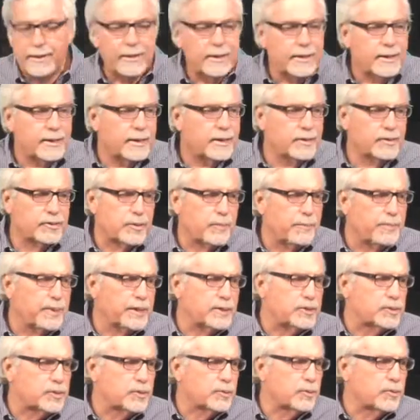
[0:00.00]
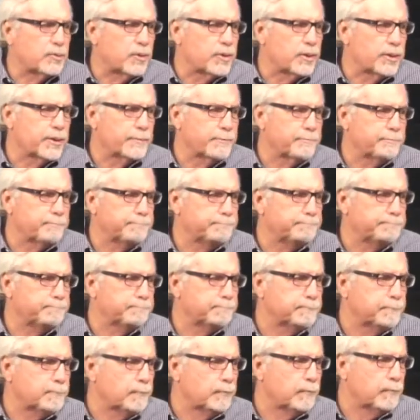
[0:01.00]
Here's a big truth
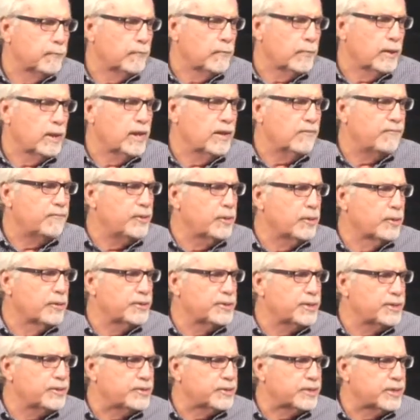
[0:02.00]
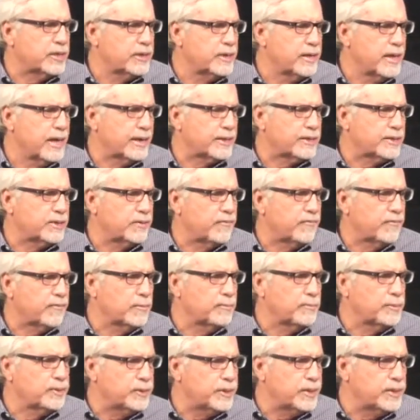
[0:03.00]
if you're disconnected
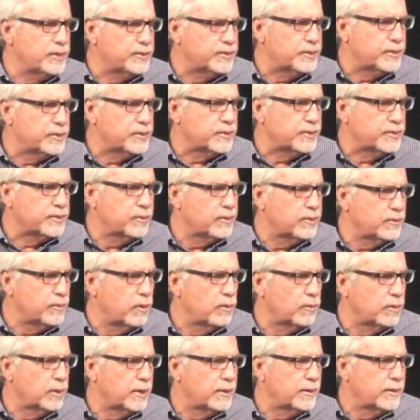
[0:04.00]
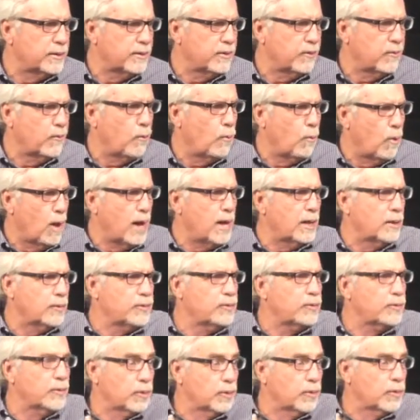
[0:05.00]
from Jesus, Nolan, while
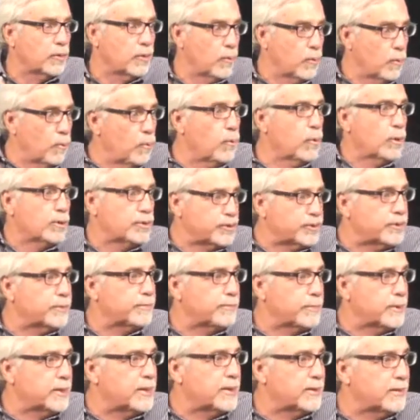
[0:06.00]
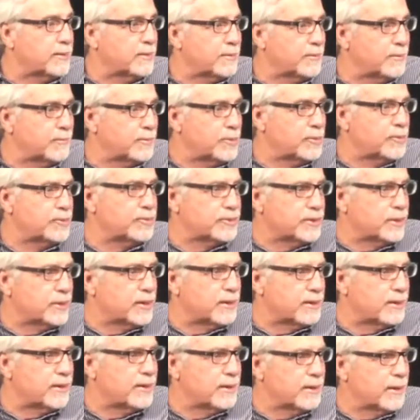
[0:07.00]
you're worshiping music
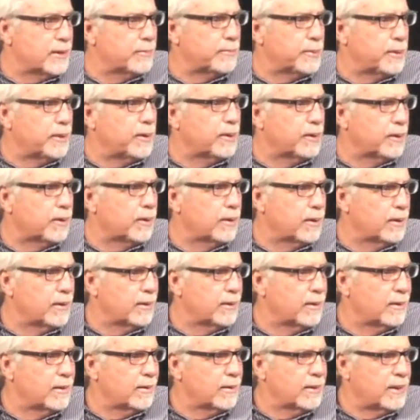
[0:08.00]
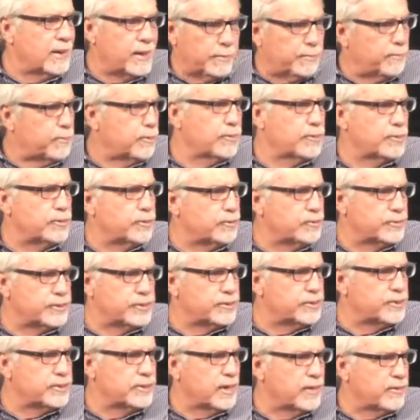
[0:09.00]
up here, it
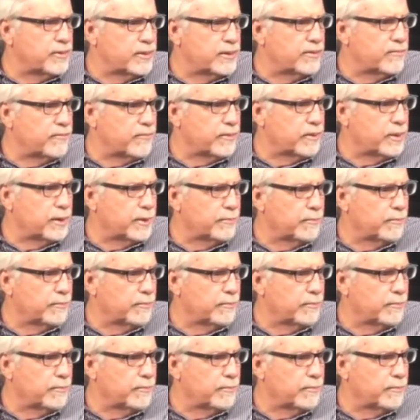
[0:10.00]
produces nothing for him.